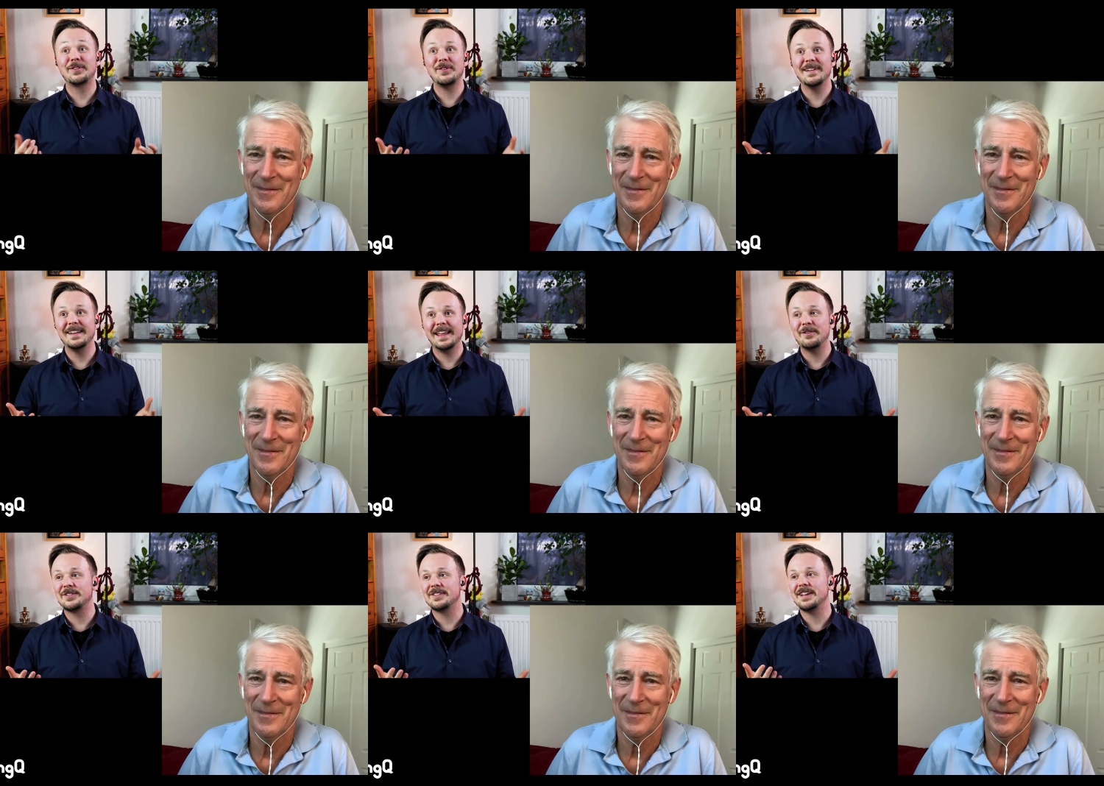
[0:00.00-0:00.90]
Speaker 1: so many
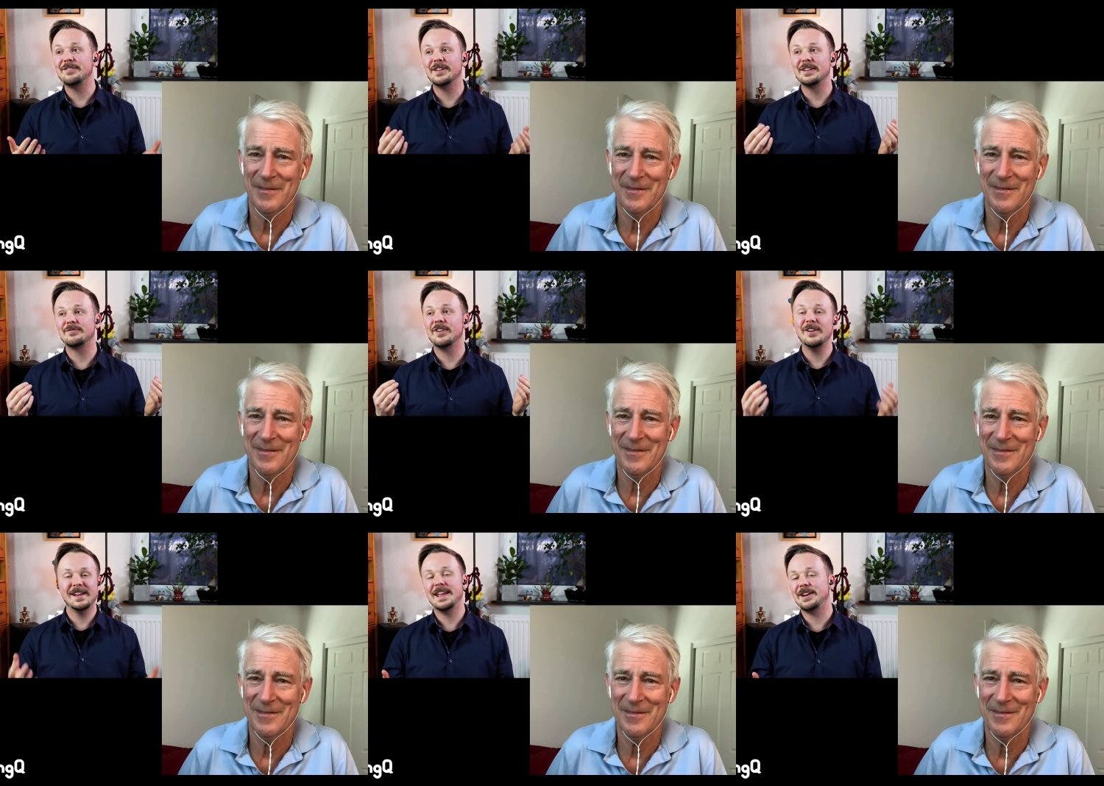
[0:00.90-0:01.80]
languages, I felt
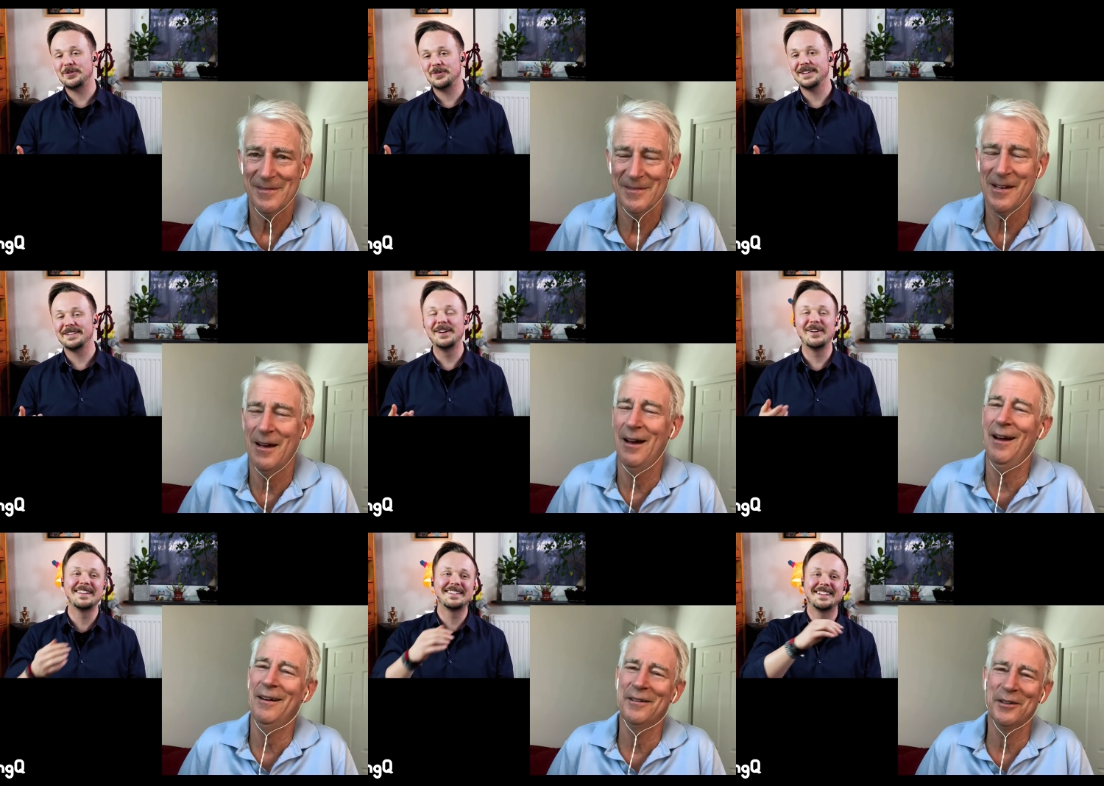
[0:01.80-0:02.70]
very inadequate, and oh,
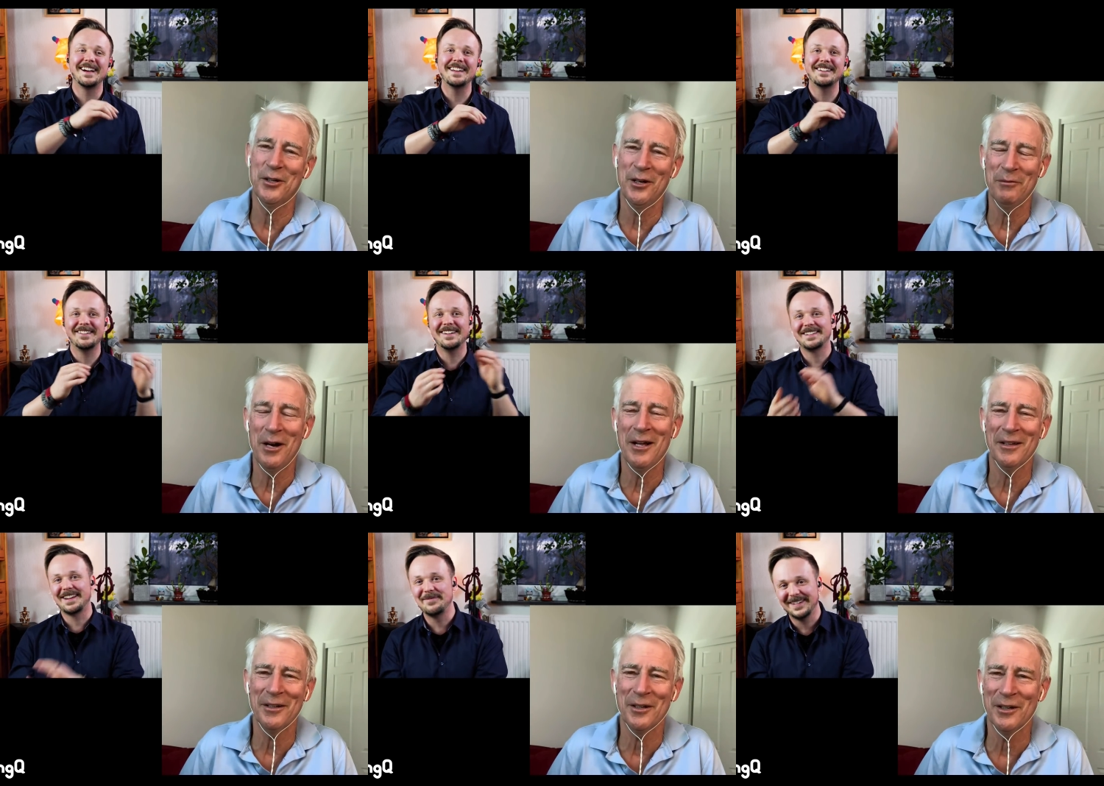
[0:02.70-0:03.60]
so I started well,
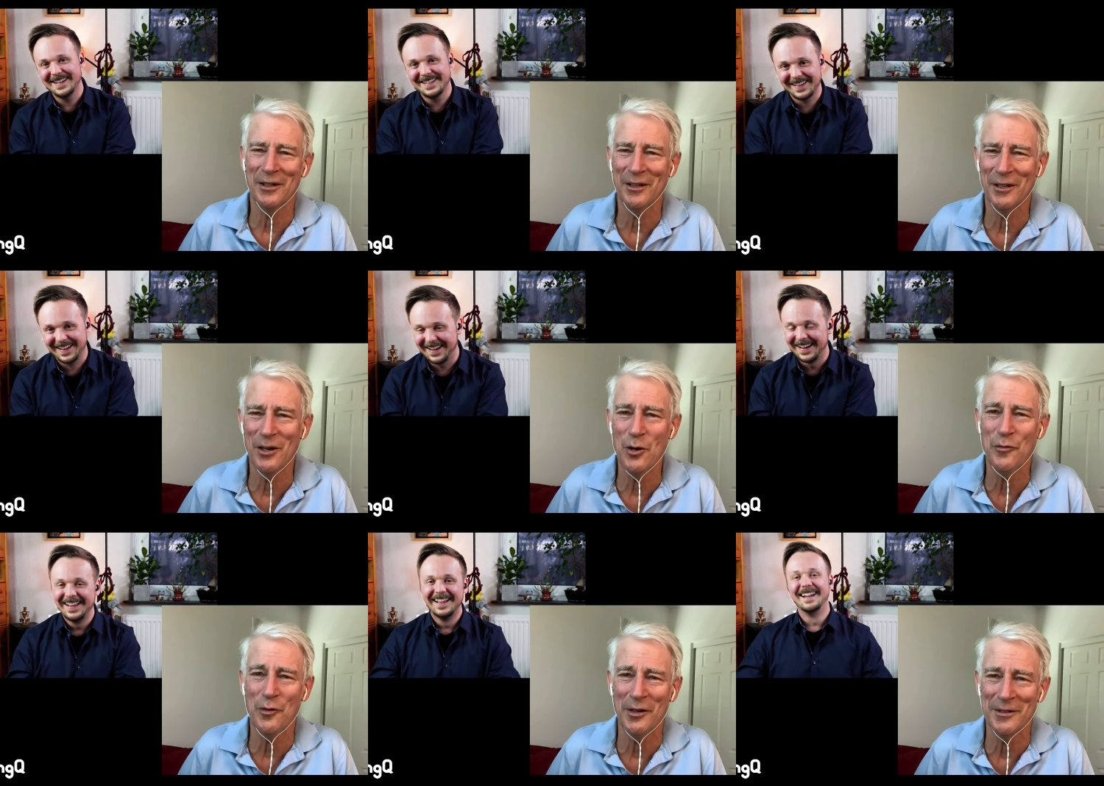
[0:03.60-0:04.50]
learning Japanese
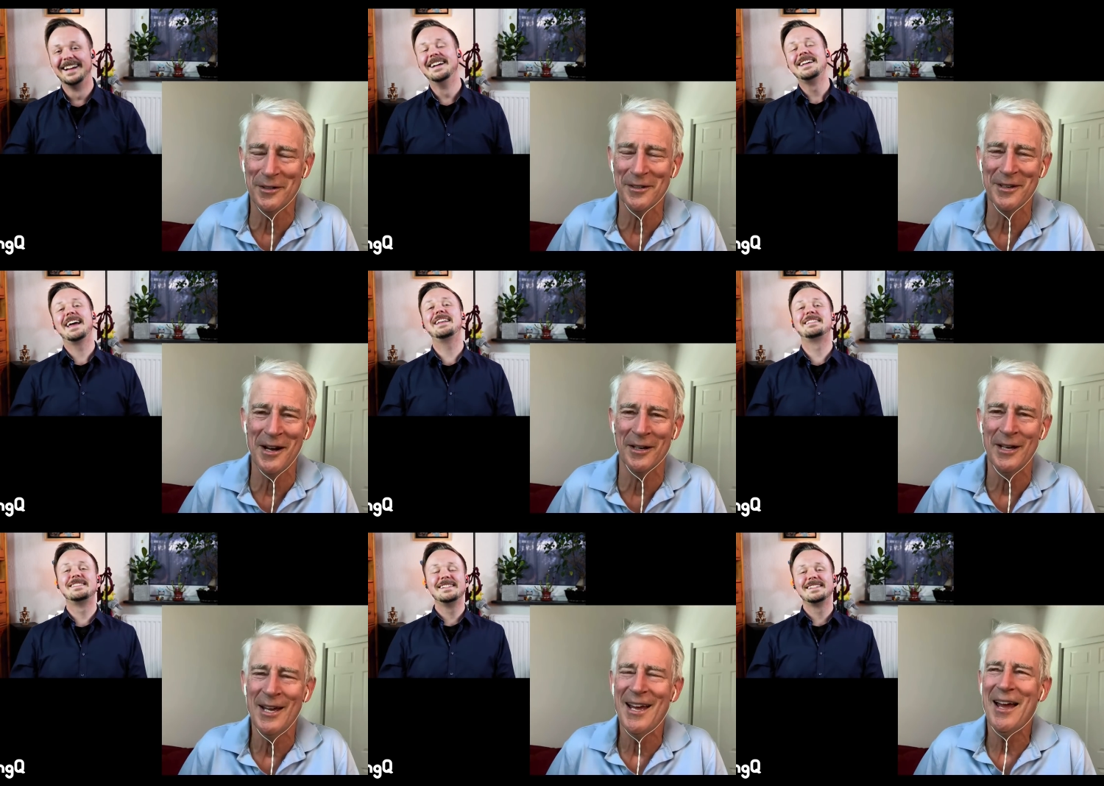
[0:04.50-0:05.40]
again.
Speaker 2: You're young.
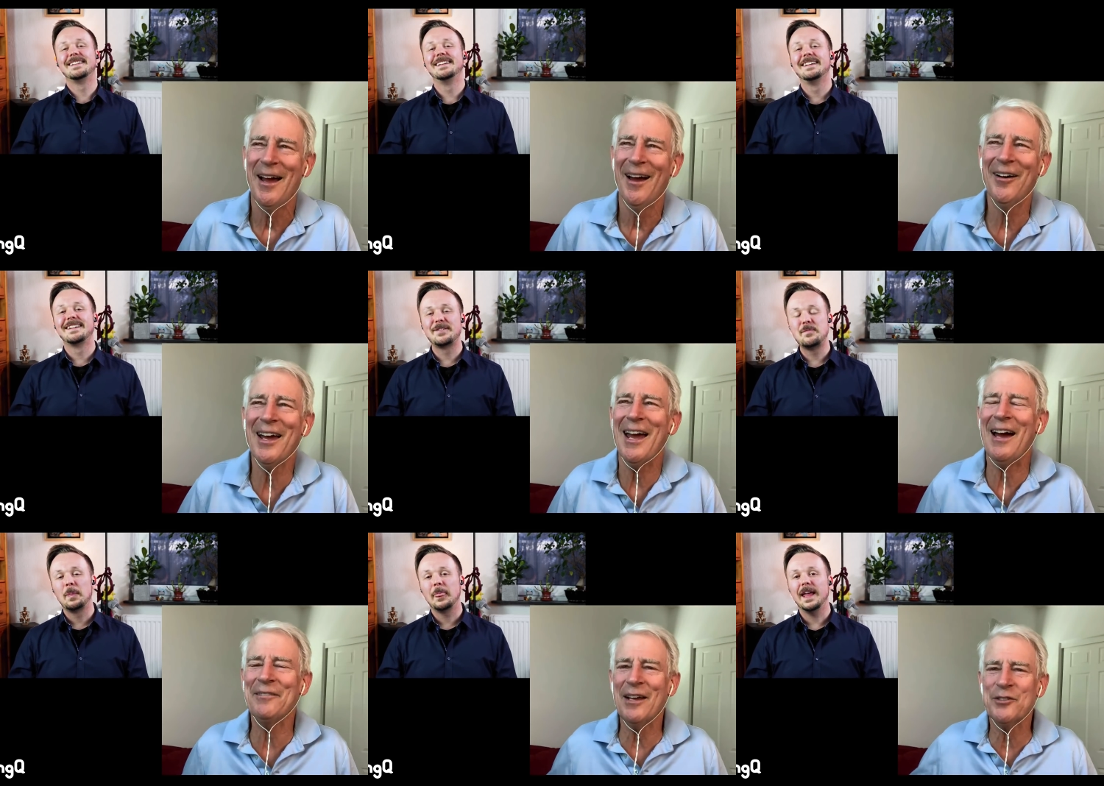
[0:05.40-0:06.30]
And Okay, I,
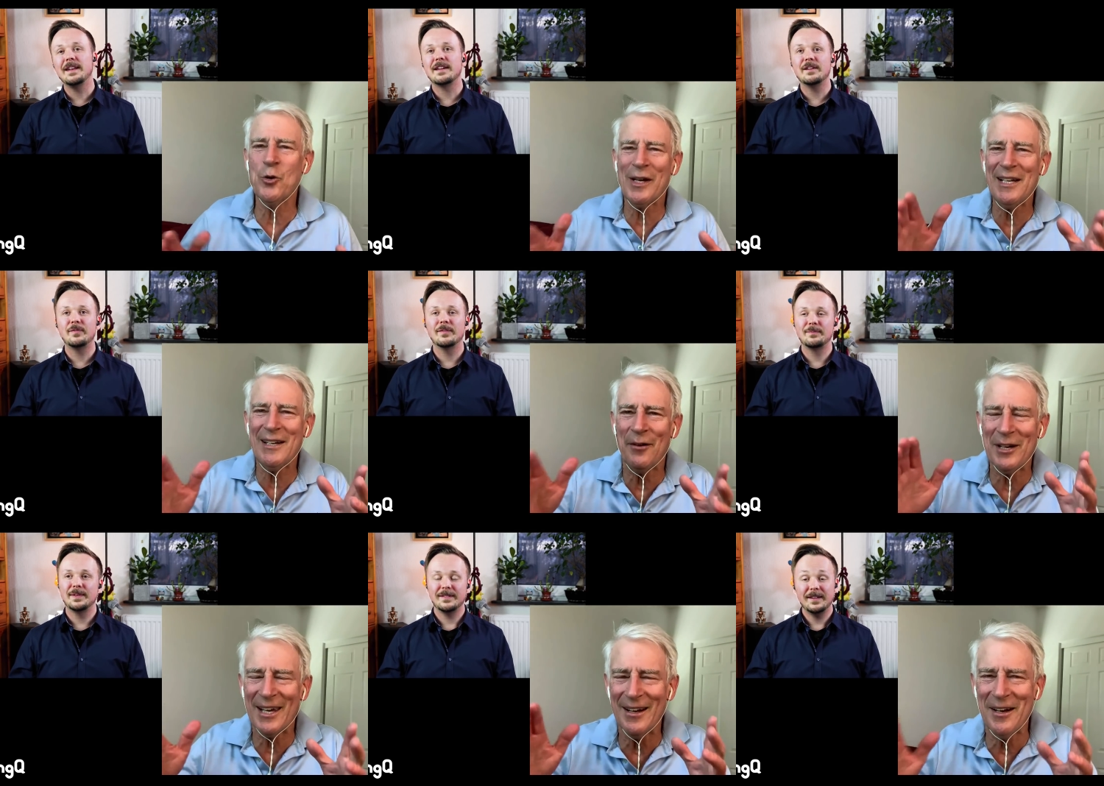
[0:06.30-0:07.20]
uh, quickly, Dave, I want
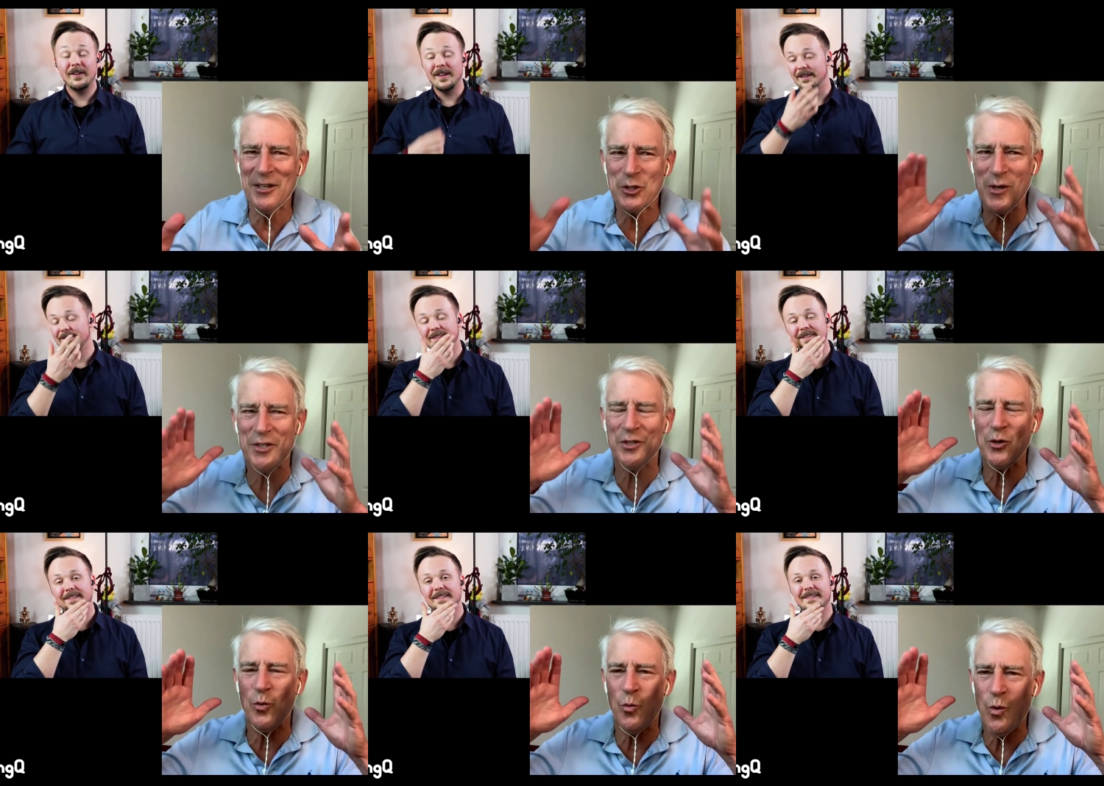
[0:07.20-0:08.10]
to get on this oh, question. Yeah.
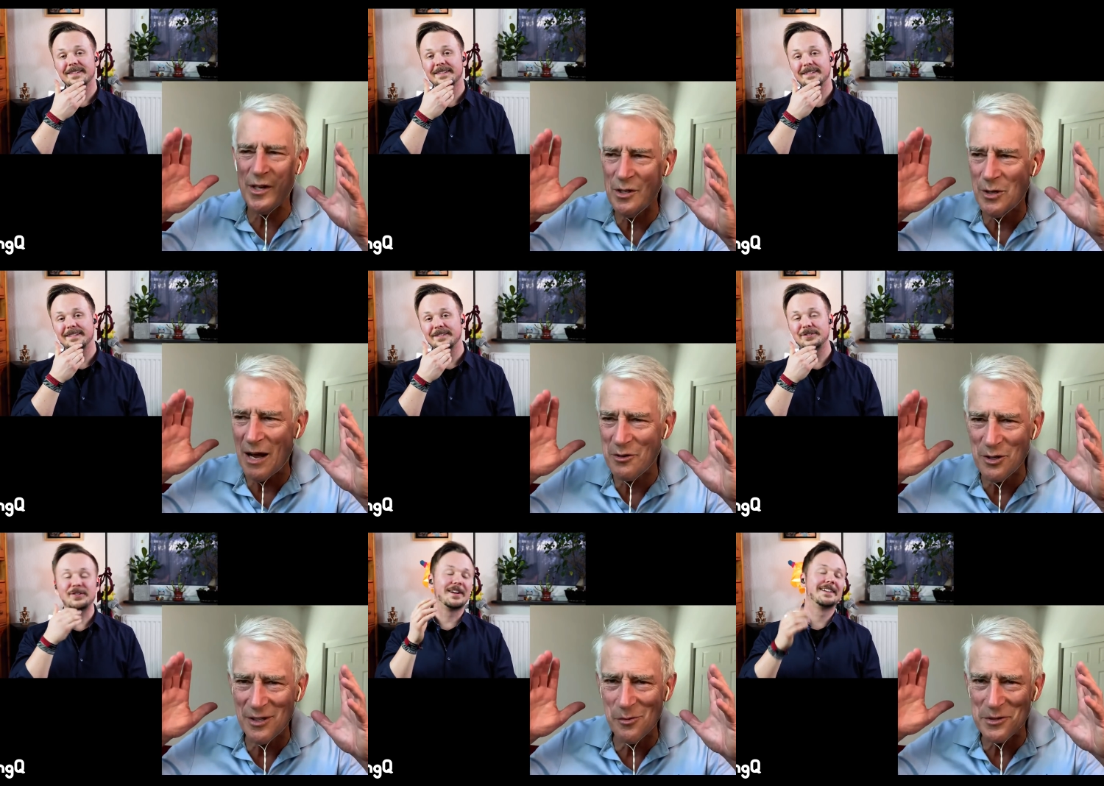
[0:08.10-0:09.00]
So, what do you? How do you deal sure.